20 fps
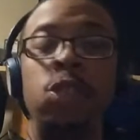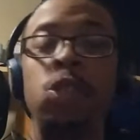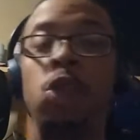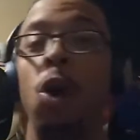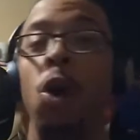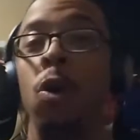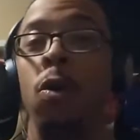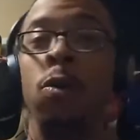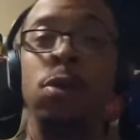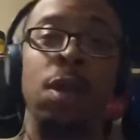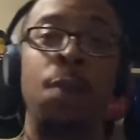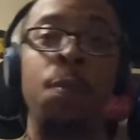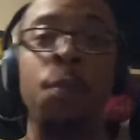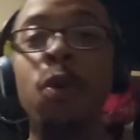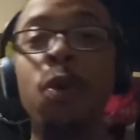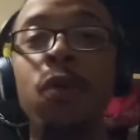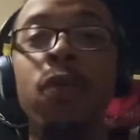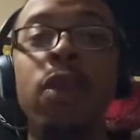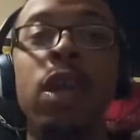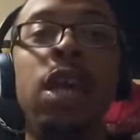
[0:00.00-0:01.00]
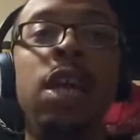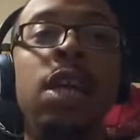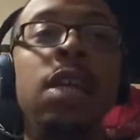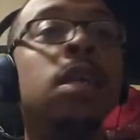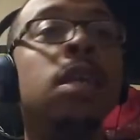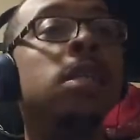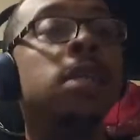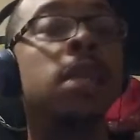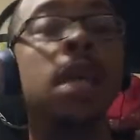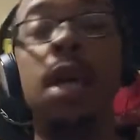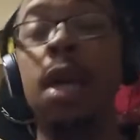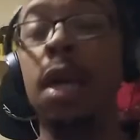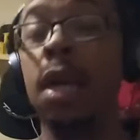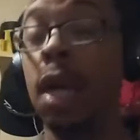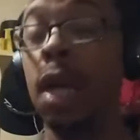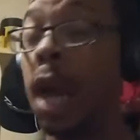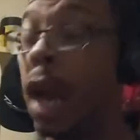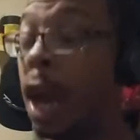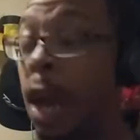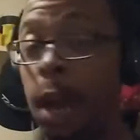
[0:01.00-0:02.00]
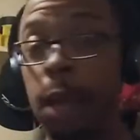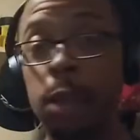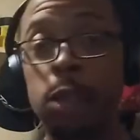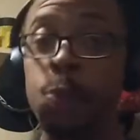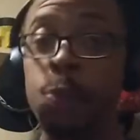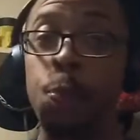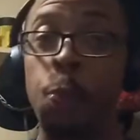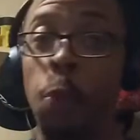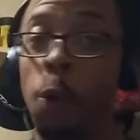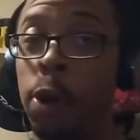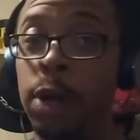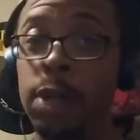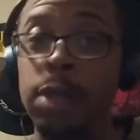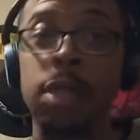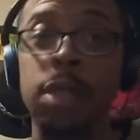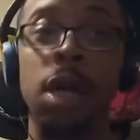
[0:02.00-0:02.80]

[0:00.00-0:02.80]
shows and movies and sports.